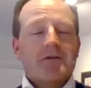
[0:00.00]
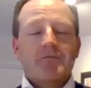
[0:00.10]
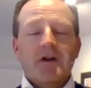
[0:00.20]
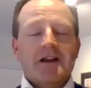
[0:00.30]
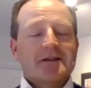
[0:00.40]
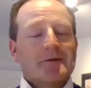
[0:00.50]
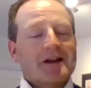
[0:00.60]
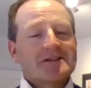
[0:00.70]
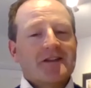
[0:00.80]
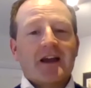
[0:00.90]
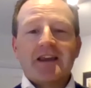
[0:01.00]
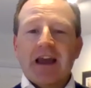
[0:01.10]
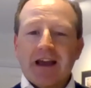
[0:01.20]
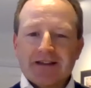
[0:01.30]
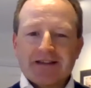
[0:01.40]
a really simple answer to that.
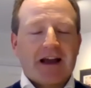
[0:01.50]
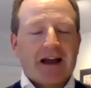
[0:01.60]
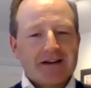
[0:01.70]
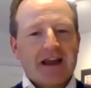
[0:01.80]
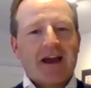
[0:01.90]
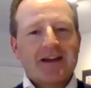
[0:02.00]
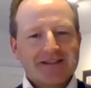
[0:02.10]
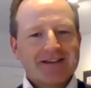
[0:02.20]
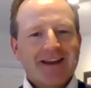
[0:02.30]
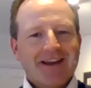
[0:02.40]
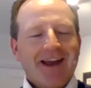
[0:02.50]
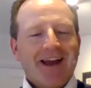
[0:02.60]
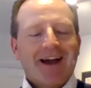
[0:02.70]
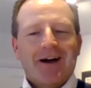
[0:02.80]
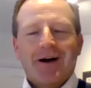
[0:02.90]
Yes and yes.
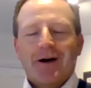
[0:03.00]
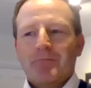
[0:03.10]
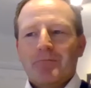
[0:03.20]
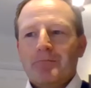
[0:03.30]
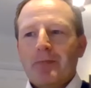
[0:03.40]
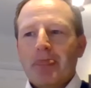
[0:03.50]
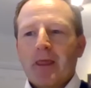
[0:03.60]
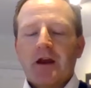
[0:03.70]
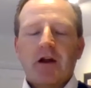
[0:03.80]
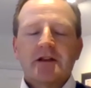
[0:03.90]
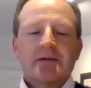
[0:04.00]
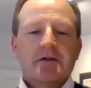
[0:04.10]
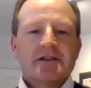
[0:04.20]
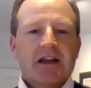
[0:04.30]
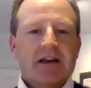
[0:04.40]
It's the
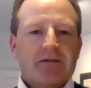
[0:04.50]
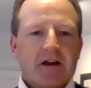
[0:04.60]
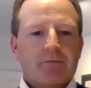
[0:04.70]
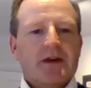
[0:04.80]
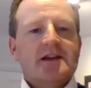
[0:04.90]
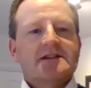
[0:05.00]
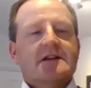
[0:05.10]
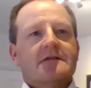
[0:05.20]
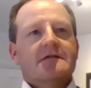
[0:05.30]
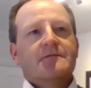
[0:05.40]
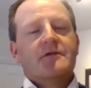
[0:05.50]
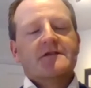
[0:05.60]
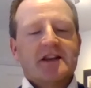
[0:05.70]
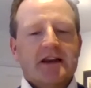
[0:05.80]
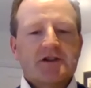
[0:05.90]
most significant piece of
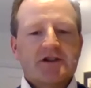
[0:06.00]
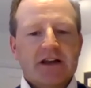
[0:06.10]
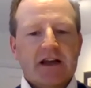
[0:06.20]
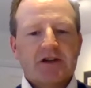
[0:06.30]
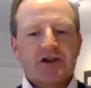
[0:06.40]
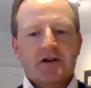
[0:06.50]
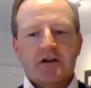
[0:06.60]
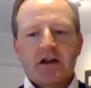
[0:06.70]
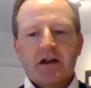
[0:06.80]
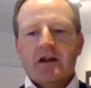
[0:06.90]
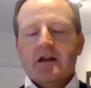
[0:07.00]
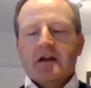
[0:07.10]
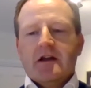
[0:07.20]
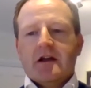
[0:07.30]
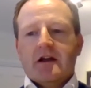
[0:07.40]
privacy legislation
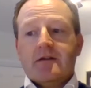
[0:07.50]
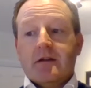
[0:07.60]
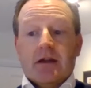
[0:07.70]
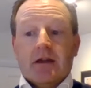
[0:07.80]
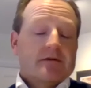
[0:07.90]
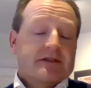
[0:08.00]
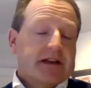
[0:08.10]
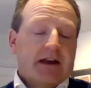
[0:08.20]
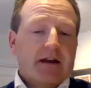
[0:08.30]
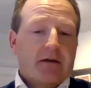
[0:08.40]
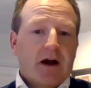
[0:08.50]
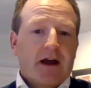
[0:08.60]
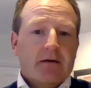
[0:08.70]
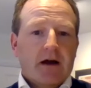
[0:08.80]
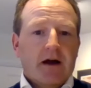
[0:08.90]
that I think we've seen anywhere.